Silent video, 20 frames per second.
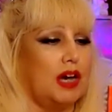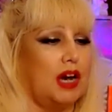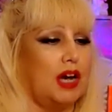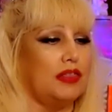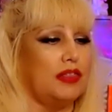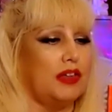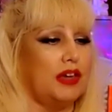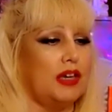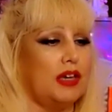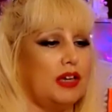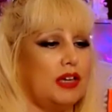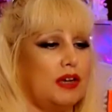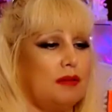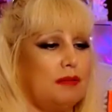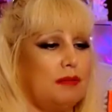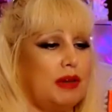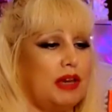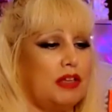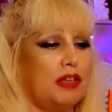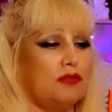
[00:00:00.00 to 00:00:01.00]
I think
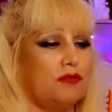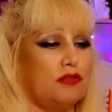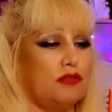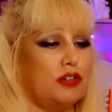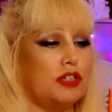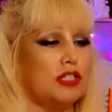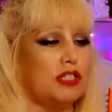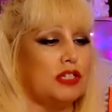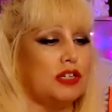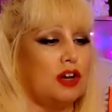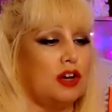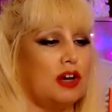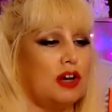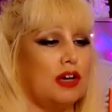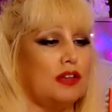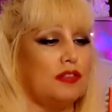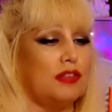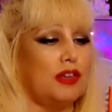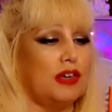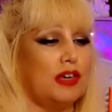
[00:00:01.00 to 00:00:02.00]
for a start,
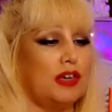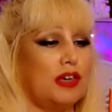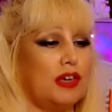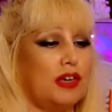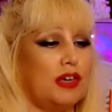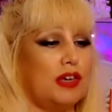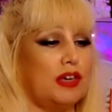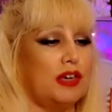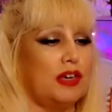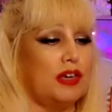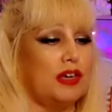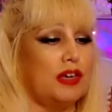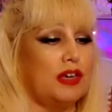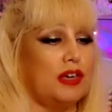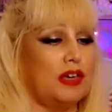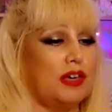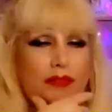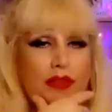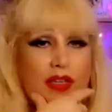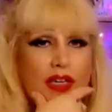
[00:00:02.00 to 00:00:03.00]
I think it's
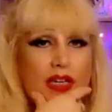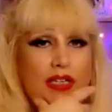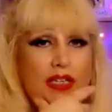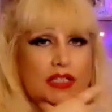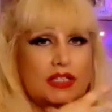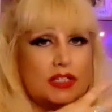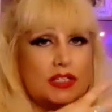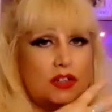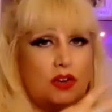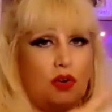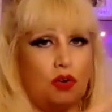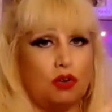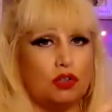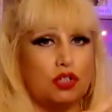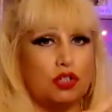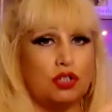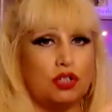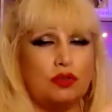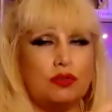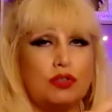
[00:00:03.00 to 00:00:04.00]

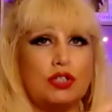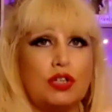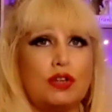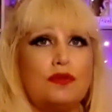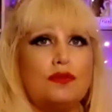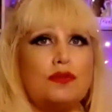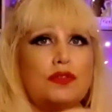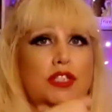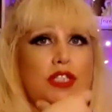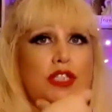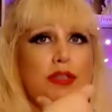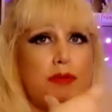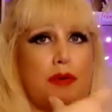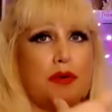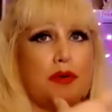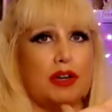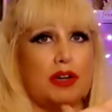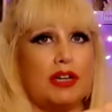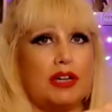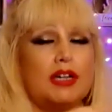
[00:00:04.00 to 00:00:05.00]
not too soon for
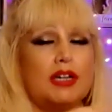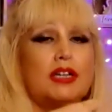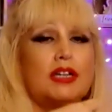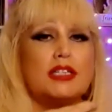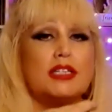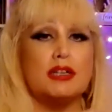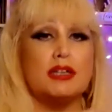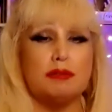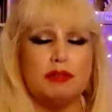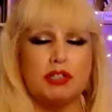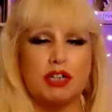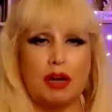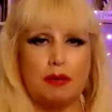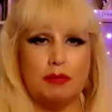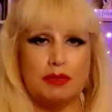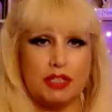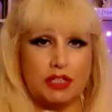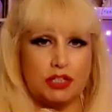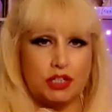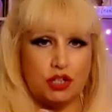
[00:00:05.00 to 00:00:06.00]
spirit.
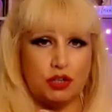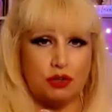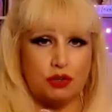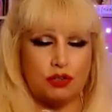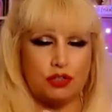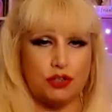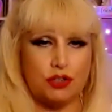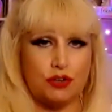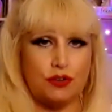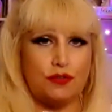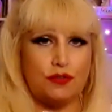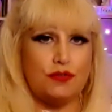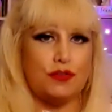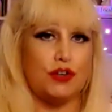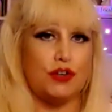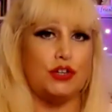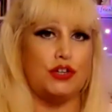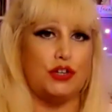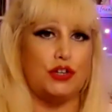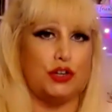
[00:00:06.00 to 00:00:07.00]
Sometimes it's too soon for
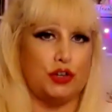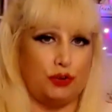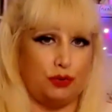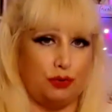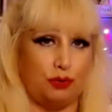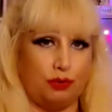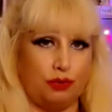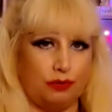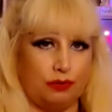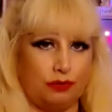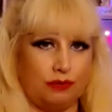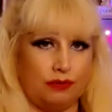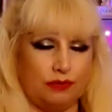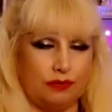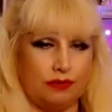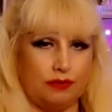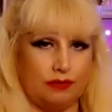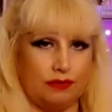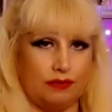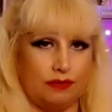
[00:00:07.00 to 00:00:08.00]
you.
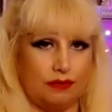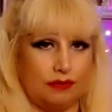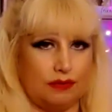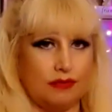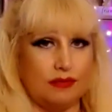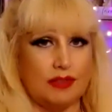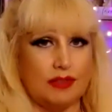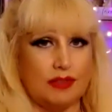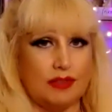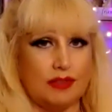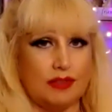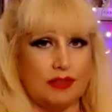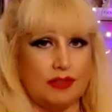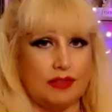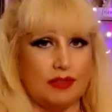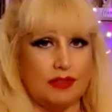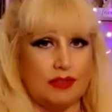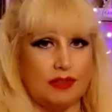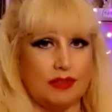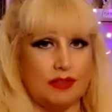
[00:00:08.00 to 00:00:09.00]

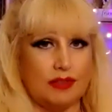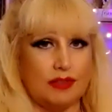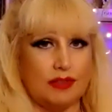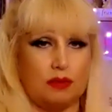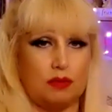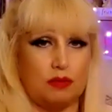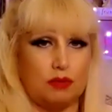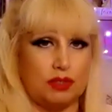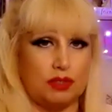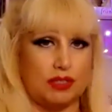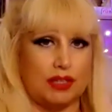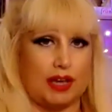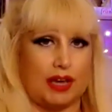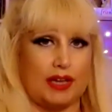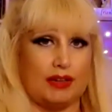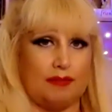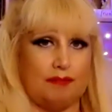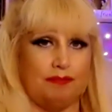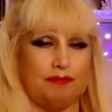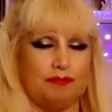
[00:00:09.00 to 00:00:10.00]
That's what I will
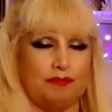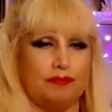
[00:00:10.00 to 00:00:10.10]
say.